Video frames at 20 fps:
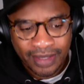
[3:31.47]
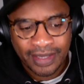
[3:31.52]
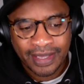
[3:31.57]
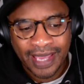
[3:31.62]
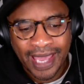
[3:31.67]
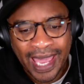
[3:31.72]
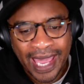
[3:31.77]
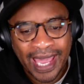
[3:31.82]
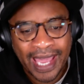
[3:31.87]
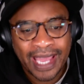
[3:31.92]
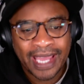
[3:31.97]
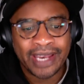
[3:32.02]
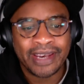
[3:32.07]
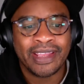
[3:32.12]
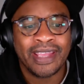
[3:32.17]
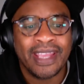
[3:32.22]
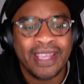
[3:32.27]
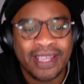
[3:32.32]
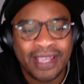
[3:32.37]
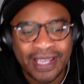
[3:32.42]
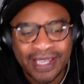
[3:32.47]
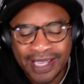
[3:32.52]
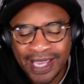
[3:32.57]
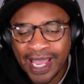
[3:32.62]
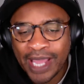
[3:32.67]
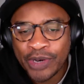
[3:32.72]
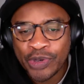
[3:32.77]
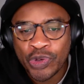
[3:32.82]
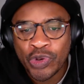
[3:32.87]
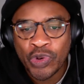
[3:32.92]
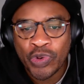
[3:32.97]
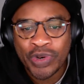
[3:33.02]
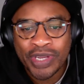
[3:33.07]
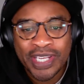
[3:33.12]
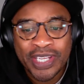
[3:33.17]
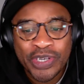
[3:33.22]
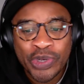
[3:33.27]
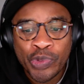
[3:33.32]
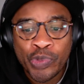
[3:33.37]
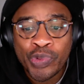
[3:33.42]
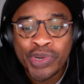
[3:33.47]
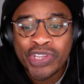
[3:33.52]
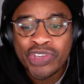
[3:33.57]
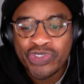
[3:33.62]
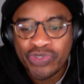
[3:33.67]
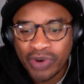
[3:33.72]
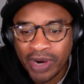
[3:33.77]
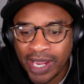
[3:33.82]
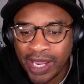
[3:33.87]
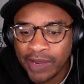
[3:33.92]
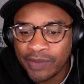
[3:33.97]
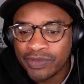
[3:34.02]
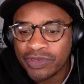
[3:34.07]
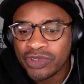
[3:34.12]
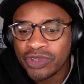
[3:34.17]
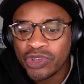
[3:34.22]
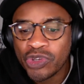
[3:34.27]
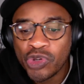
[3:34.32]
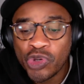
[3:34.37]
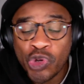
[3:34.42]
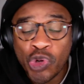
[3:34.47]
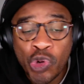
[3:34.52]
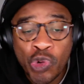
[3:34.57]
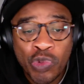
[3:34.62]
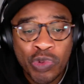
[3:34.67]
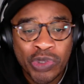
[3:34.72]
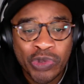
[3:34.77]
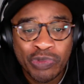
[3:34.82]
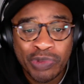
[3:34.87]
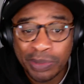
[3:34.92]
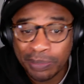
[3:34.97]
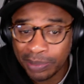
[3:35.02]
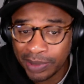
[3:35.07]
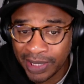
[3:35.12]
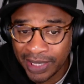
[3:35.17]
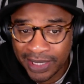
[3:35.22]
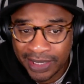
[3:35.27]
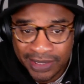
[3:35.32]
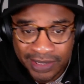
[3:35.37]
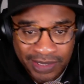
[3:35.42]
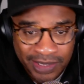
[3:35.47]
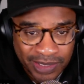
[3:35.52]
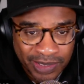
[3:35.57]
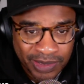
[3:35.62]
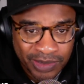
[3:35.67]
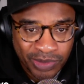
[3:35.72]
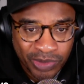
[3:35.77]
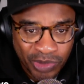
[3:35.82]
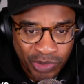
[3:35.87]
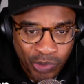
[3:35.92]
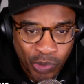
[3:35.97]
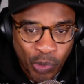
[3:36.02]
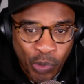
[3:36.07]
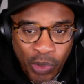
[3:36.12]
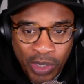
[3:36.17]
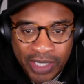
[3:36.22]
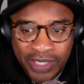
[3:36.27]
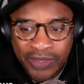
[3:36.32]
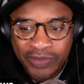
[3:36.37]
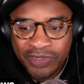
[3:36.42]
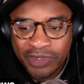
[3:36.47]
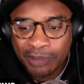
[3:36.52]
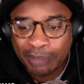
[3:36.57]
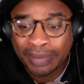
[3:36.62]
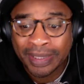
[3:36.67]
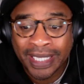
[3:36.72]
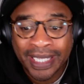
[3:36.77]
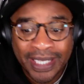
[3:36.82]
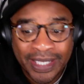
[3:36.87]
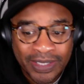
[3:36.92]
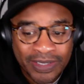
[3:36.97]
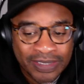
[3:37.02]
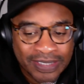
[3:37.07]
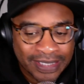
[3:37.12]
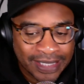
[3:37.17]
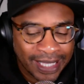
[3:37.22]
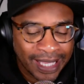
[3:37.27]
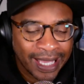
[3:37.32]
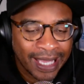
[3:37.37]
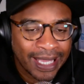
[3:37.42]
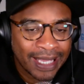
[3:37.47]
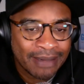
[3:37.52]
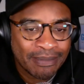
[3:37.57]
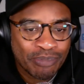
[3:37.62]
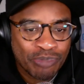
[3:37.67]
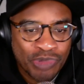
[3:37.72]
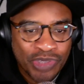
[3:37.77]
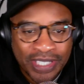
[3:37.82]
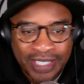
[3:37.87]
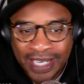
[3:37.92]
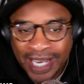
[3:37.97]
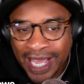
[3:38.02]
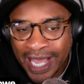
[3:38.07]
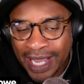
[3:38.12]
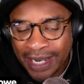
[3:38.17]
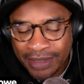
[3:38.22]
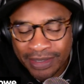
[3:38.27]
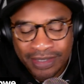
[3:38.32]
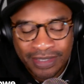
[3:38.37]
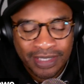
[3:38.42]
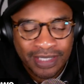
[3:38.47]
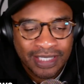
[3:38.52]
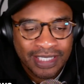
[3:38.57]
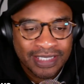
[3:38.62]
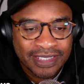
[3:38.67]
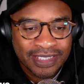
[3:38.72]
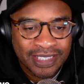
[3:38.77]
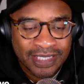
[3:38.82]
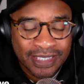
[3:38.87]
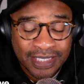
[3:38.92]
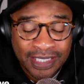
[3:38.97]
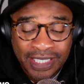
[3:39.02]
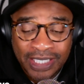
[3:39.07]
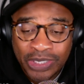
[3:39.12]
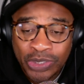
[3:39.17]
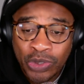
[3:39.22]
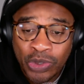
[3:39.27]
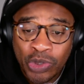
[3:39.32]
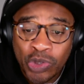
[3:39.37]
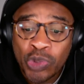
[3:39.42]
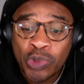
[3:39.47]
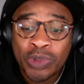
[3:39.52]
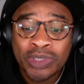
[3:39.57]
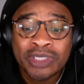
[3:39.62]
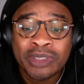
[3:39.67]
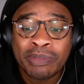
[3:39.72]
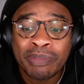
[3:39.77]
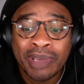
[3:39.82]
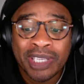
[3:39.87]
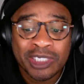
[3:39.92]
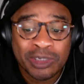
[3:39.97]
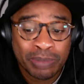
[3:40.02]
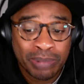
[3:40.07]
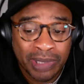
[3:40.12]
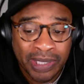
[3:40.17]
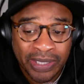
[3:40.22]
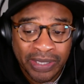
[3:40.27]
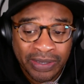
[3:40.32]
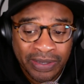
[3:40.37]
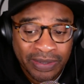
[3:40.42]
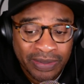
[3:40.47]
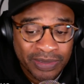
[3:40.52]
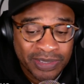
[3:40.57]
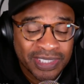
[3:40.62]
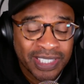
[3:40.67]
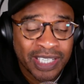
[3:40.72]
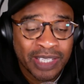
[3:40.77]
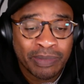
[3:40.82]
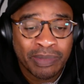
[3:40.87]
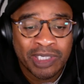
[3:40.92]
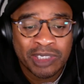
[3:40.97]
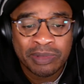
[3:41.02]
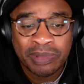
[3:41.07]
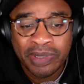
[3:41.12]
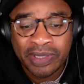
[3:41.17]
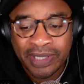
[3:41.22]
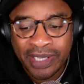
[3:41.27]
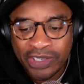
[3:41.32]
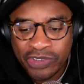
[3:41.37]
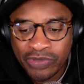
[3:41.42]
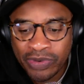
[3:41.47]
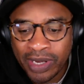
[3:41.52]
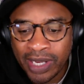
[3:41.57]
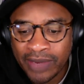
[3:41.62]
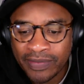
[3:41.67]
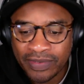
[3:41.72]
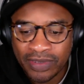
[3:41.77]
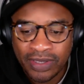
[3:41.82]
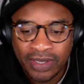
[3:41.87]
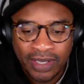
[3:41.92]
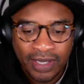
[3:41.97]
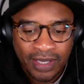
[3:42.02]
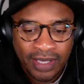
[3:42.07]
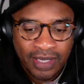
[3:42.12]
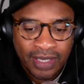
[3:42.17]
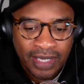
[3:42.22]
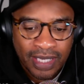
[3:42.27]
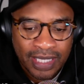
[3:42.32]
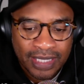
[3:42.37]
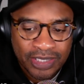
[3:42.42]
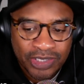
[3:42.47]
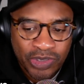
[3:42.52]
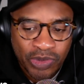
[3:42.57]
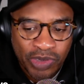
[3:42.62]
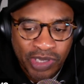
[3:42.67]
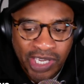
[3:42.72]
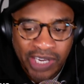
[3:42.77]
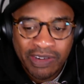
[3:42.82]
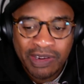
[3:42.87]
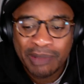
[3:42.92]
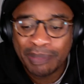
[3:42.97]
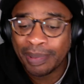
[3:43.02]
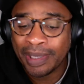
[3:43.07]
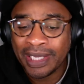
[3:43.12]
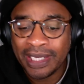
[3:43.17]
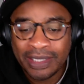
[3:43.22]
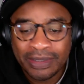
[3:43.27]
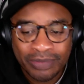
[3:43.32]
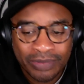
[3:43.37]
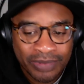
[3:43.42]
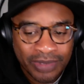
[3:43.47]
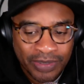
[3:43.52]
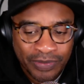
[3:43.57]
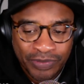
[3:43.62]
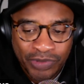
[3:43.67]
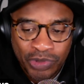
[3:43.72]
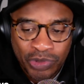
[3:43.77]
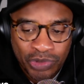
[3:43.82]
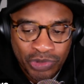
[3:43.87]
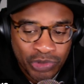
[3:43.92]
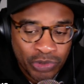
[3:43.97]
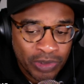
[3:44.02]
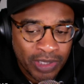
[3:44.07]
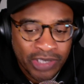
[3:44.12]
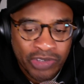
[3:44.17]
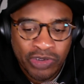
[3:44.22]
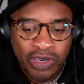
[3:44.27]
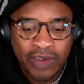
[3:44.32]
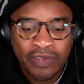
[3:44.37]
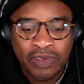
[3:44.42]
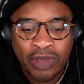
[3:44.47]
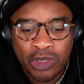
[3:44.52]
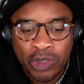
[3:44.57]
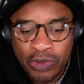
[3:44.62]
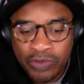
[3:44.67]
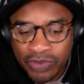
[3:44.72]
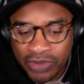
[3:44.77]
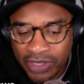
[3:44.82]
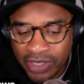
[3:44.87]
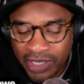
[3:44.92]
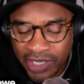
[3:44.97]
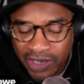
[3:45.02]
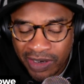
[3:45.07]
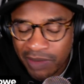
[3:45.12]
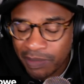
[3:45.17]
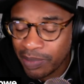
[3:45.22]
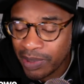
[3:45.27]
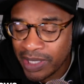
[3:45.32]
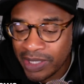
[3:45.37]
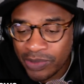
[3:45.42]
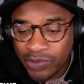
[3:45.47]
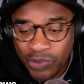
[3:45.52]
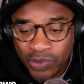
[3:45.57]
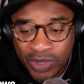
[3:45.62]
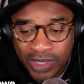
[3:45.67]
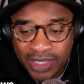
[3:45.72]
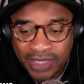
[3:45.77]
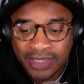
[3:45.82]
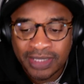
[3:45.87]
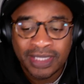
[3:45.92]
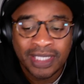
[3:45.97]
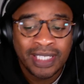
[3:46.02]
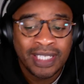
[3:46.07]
add a category in a redraft. Who would replace one of the players that did not succeed, or who was the best player or second best player in that draft? And so Gary Payton, if you do that draft all over again, Gary Payton was